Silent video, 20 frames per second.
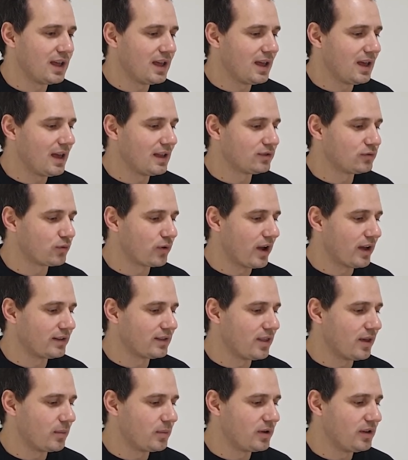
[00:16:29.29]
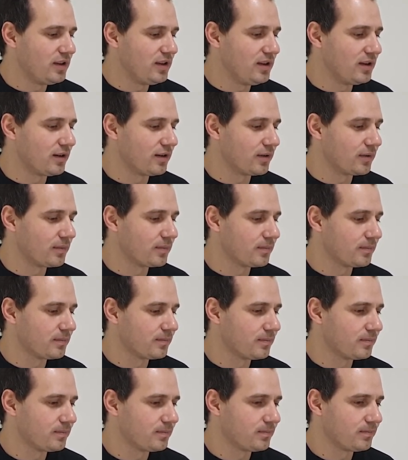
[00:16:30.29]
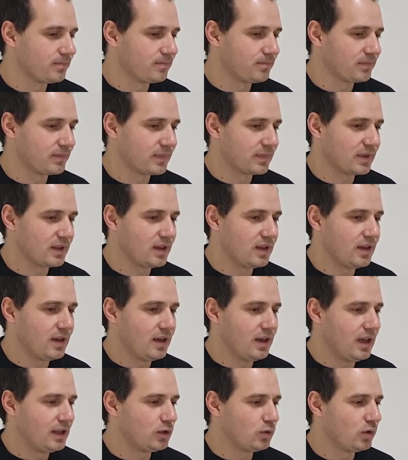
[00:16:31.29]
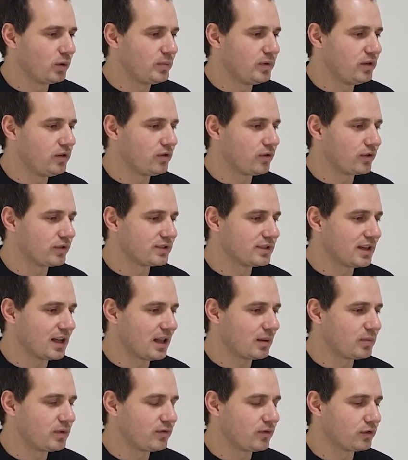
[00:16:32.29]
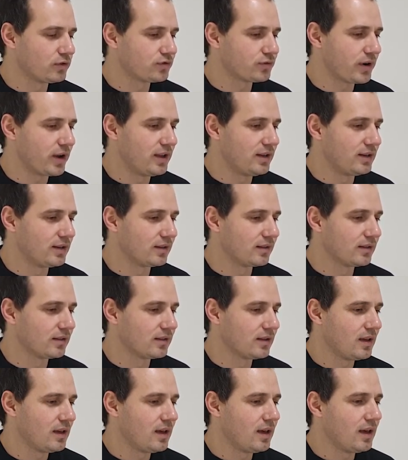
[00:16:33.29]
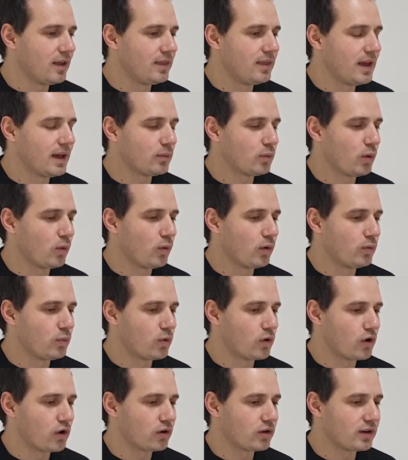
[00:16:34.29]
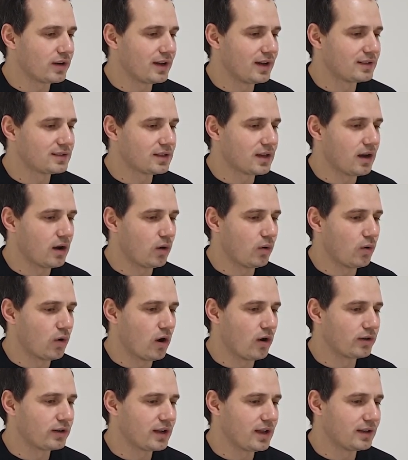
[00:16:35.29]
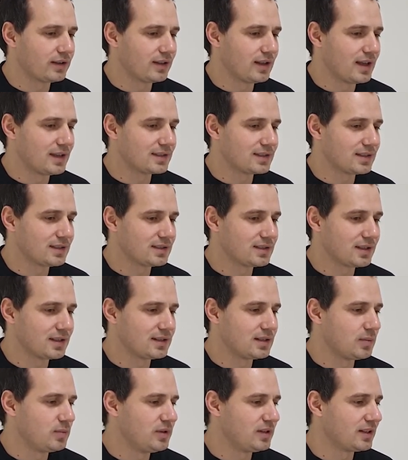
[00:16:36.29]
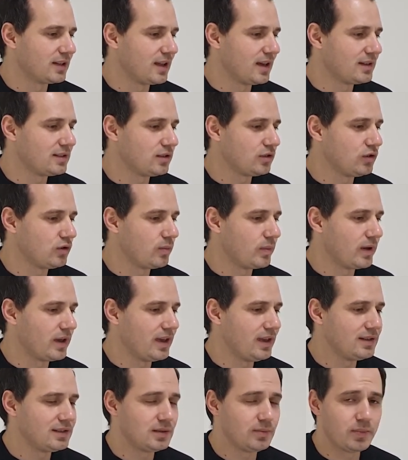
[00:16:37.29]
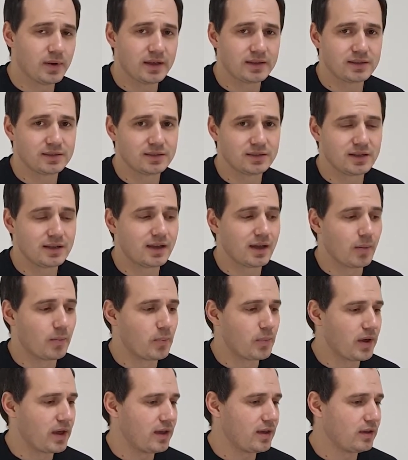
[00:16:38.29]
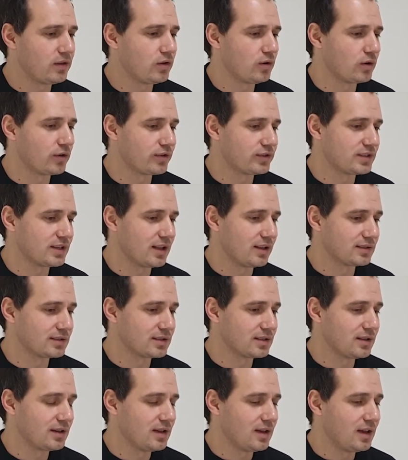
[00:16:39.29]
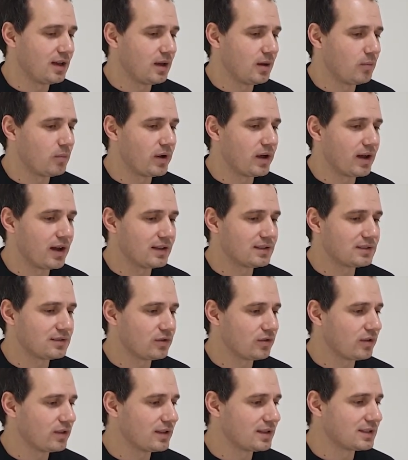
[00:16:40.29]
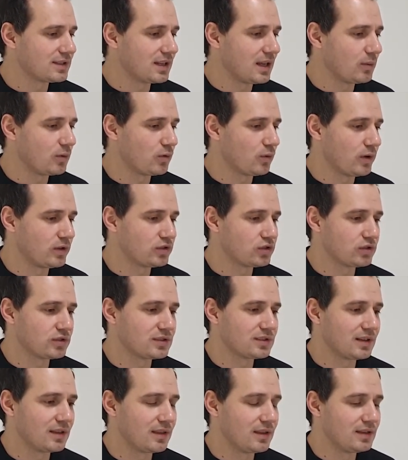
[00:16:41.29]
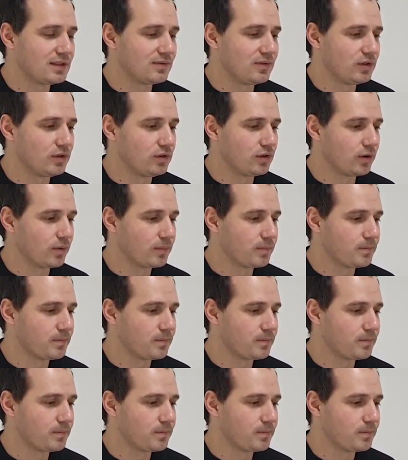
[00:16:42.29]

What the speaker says: and write them here. It will be your result before training. Then we will work at our online lessons and a bit later you may independently compare your results by answering the same questions in this video.